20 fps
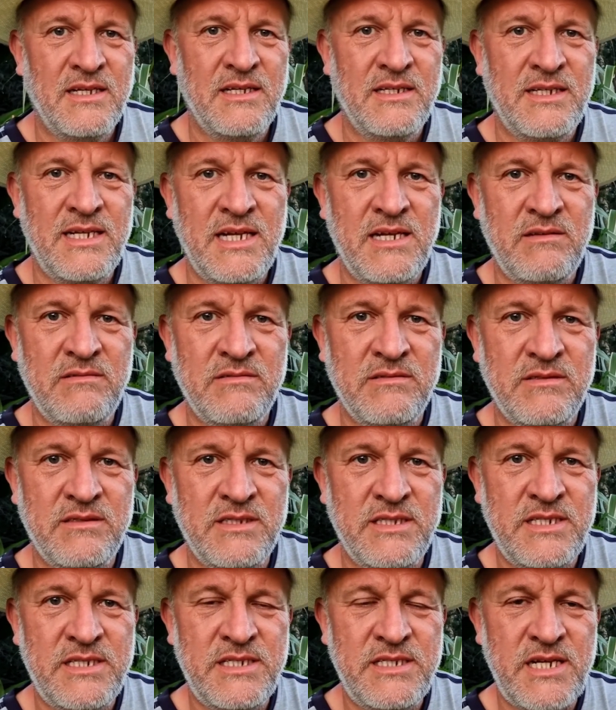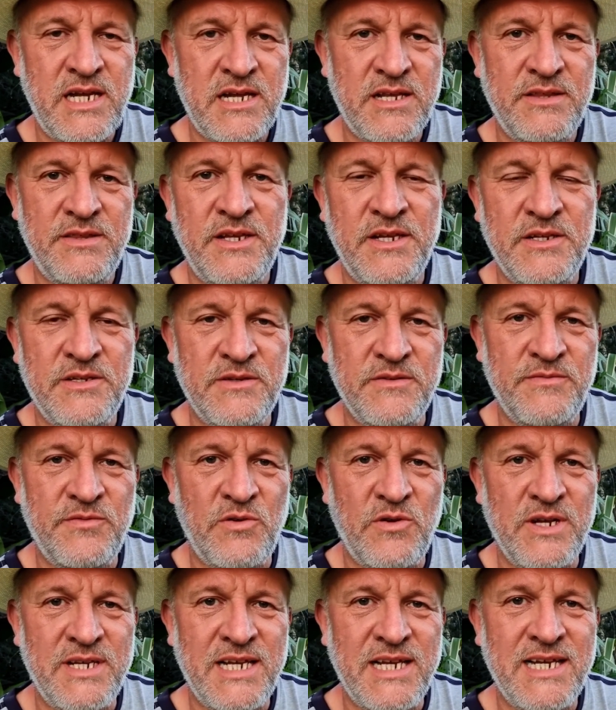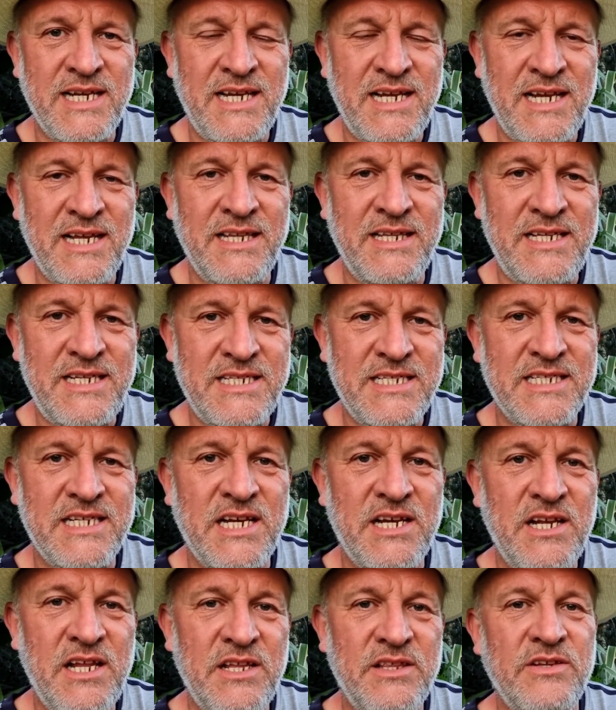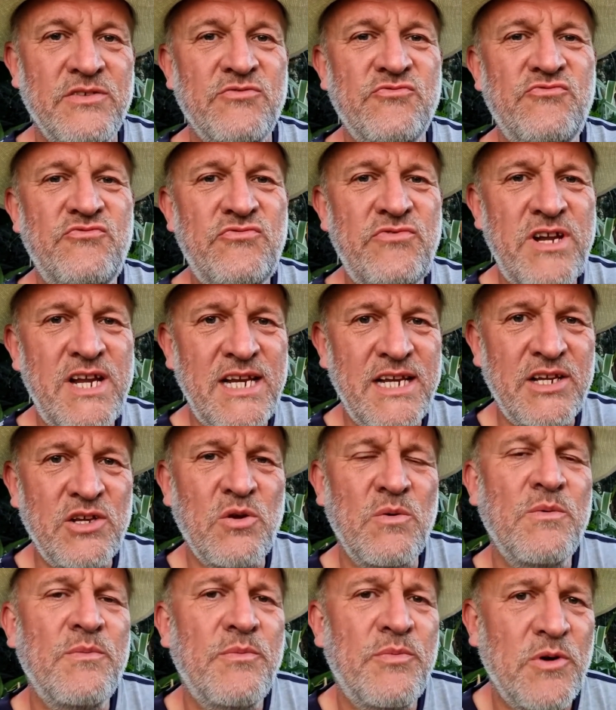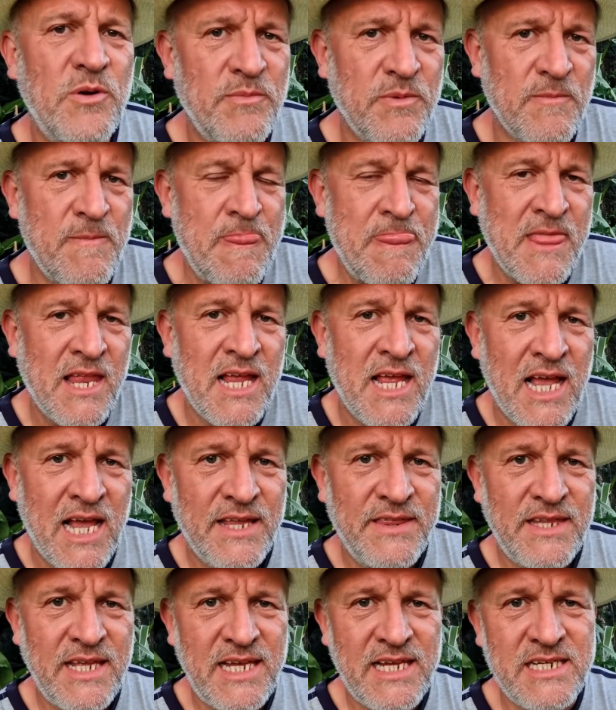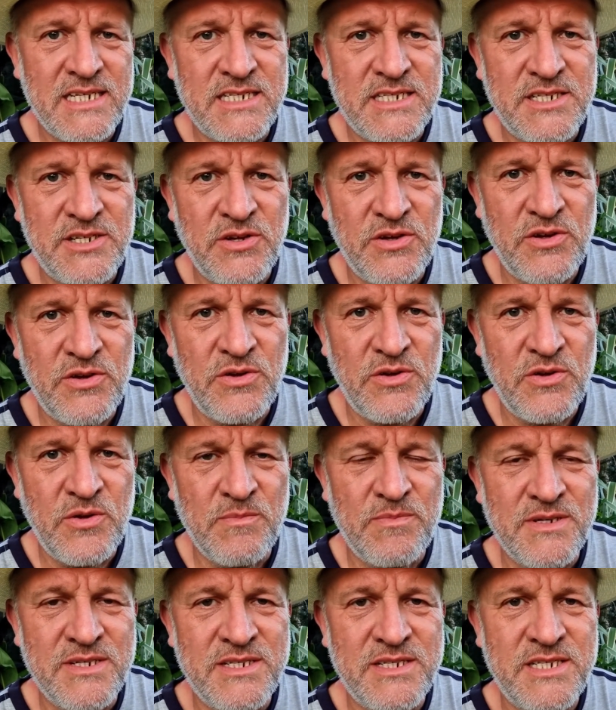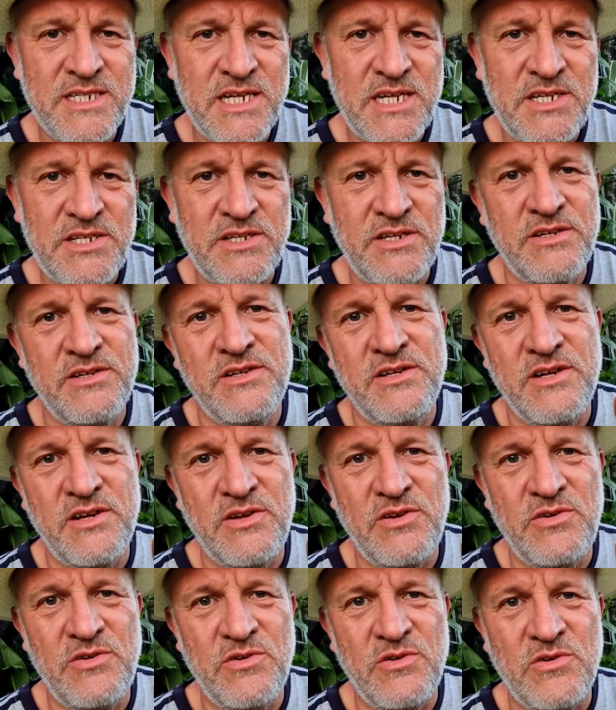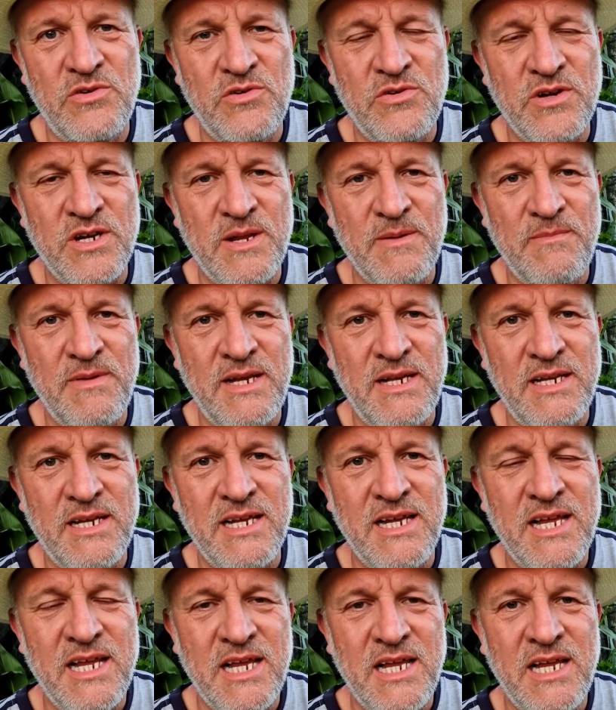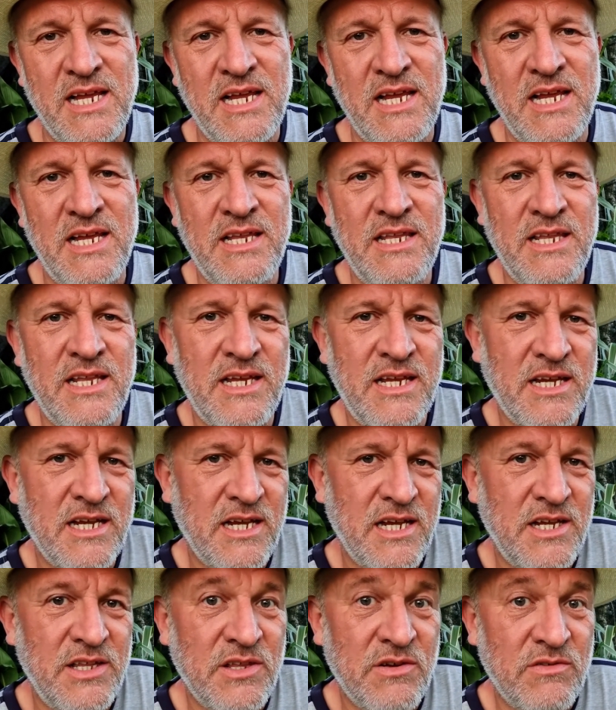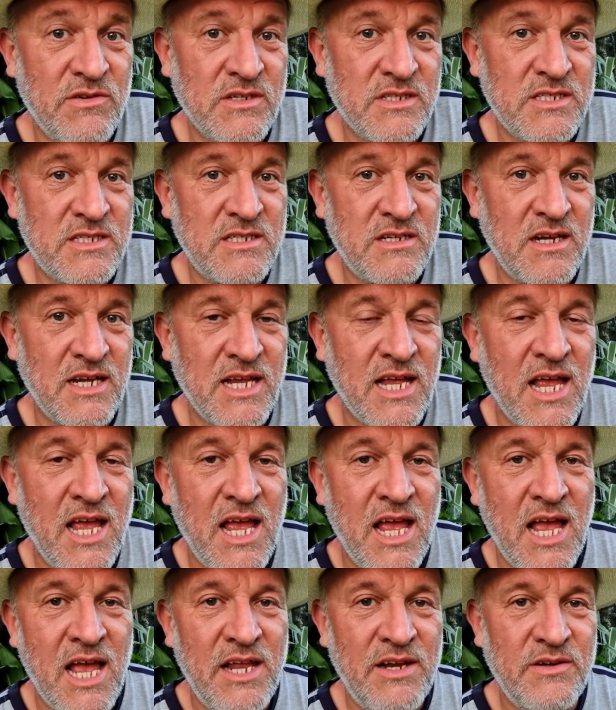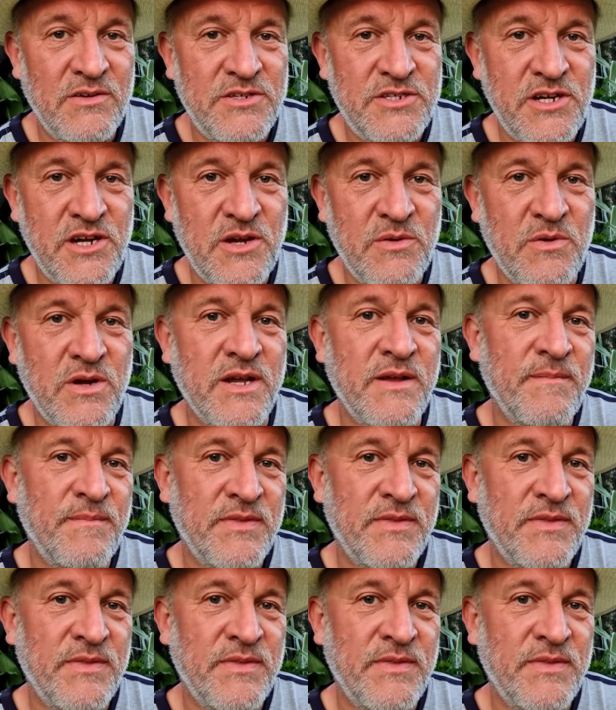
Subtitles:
Now, the second thing to avoid, and again, this is another really common problem, and that is to position your camellia in the wrong site. And I'll show you why.